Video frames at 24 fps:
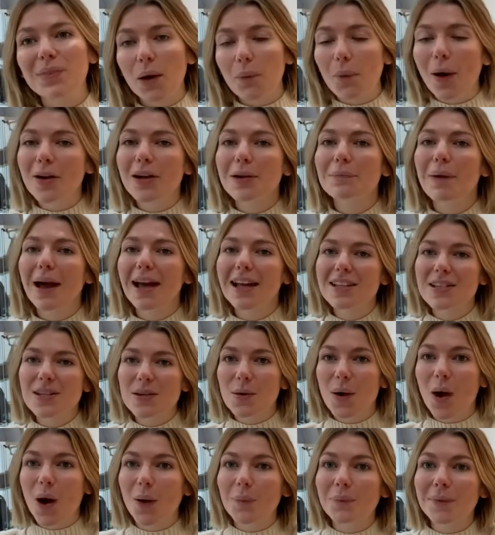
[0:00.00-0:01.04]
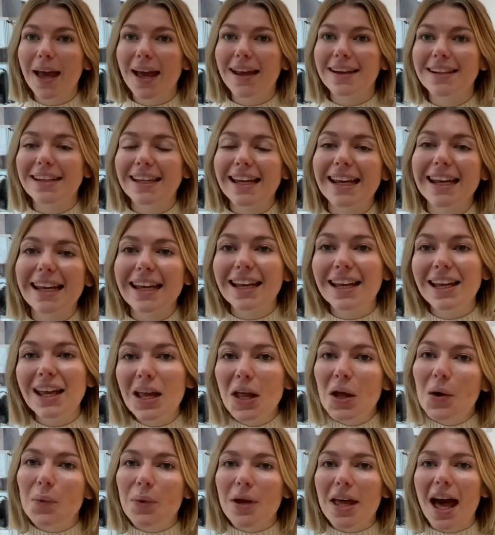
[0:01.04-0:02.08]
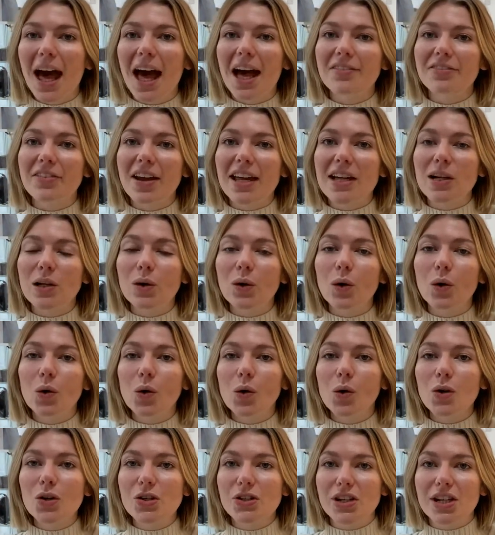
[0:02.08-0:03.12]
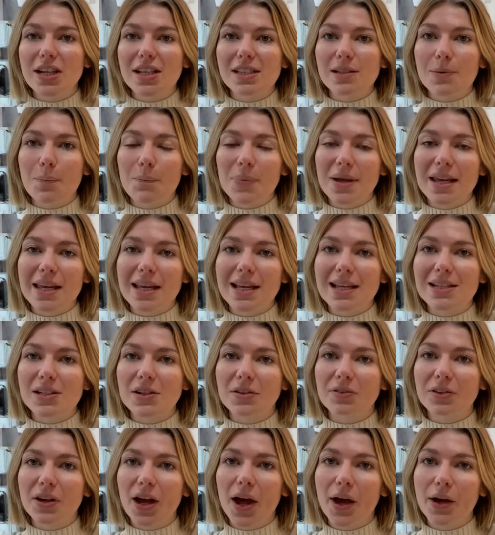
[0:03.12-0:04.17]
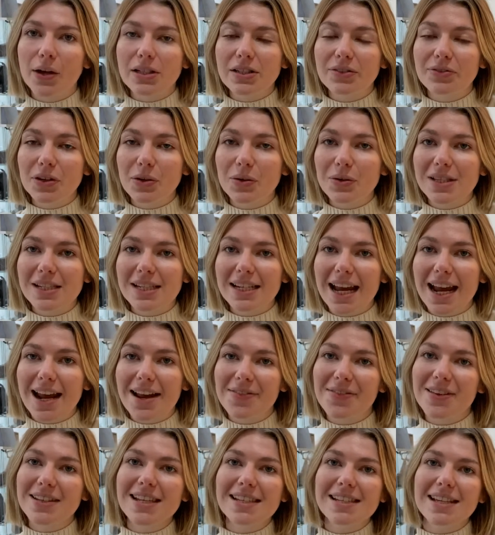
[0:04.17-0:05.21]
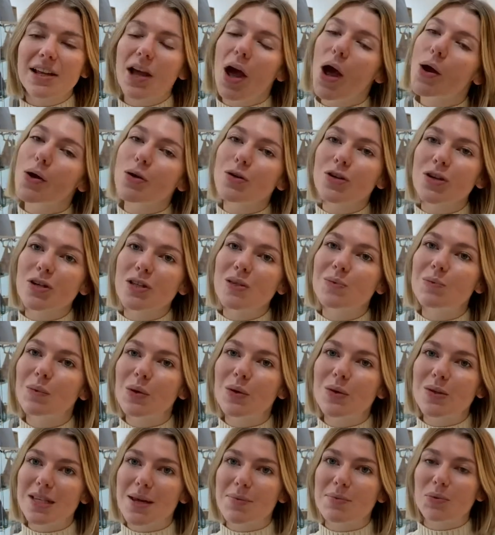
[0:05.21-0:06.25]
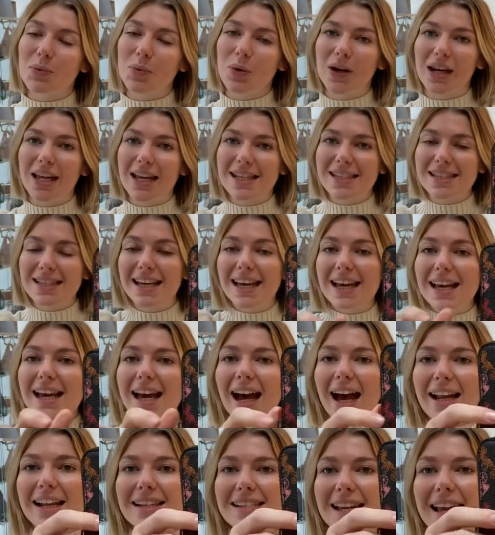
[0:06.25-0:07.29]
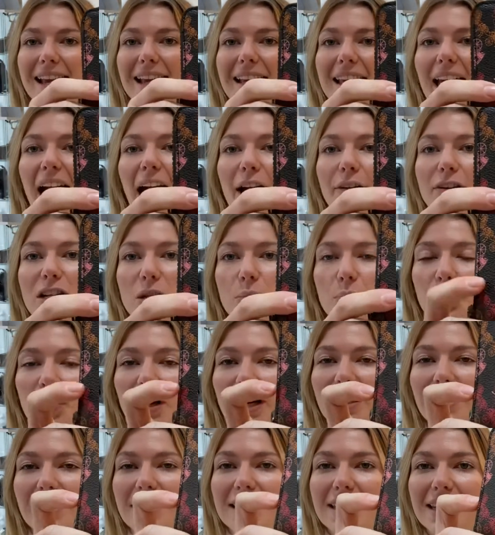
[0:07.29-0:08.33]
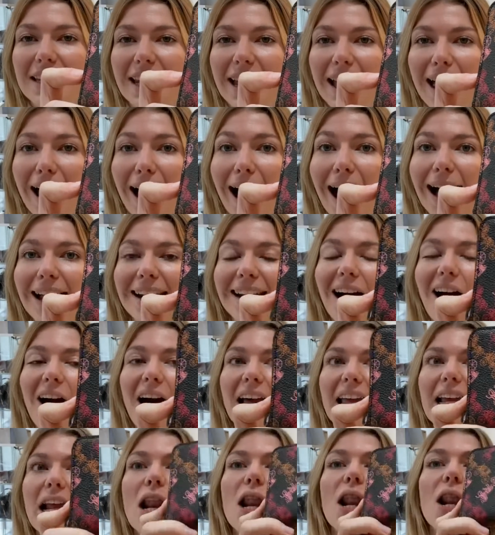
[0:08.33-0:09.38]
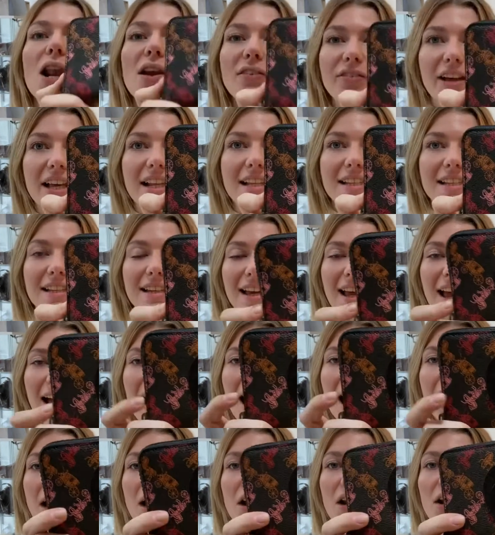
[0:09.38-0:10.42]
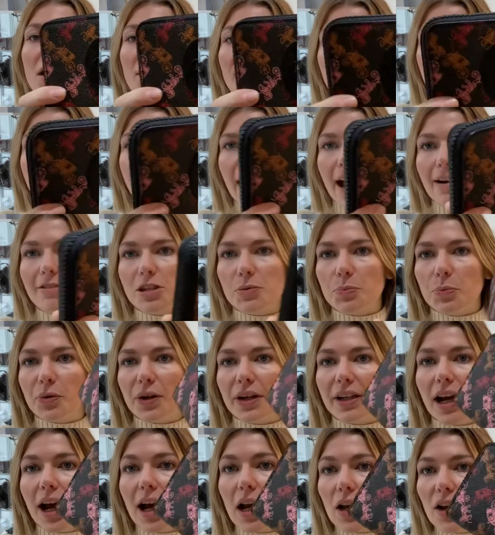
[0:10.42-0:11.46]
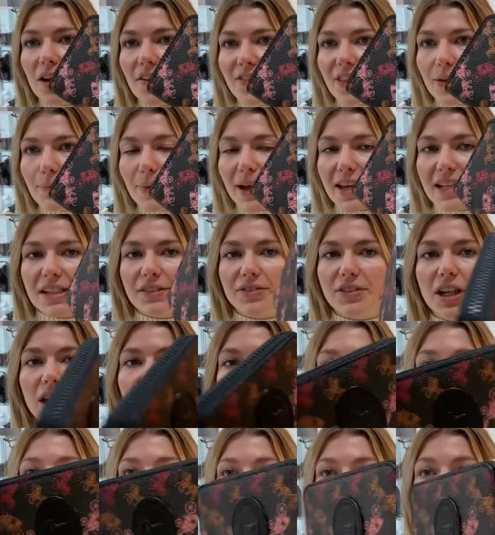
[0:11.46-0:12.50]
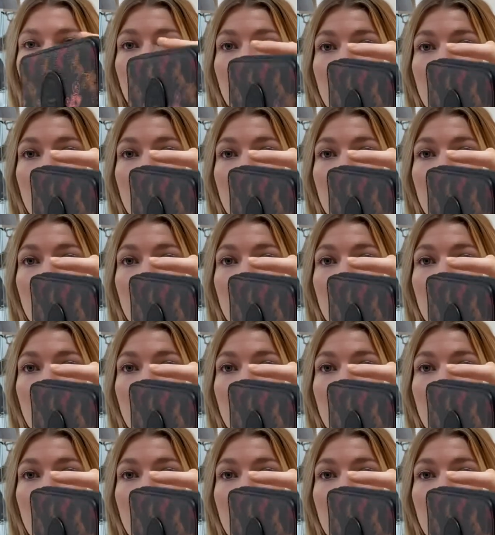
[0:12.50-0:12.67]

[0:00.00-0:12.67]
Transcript: welcome back to Arm Candy. We have a gorgeous piece of coach for you today. This is a coach small zipped wallet and it's in carriage print and I love it. I love the carriage print, I love the mix of colours, I